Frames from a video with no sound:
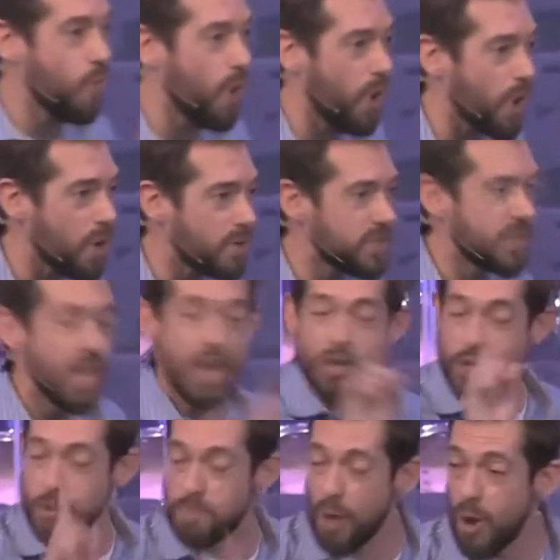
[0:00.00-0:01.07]
words
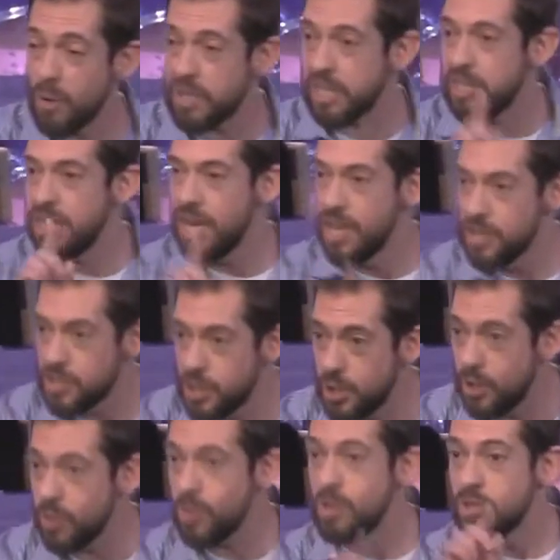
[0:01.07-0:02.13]
spoken
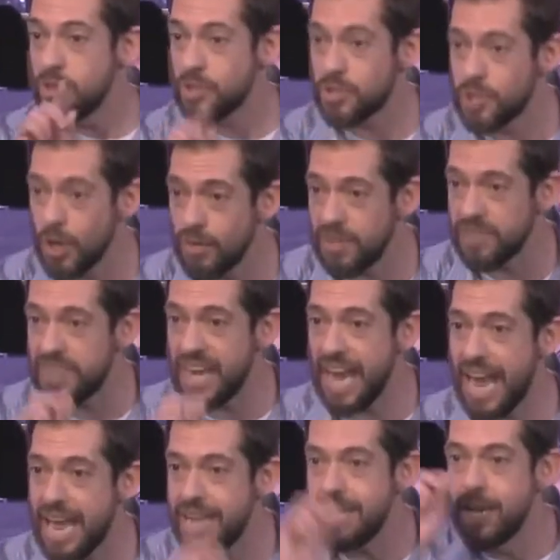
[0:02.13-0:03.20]
to the servant that
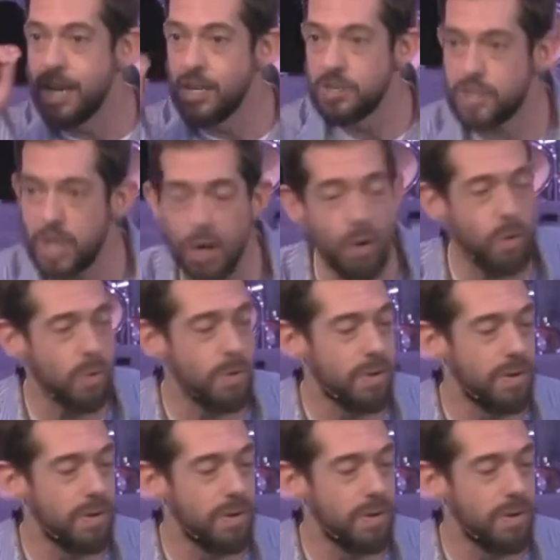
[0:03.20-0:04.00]
had two.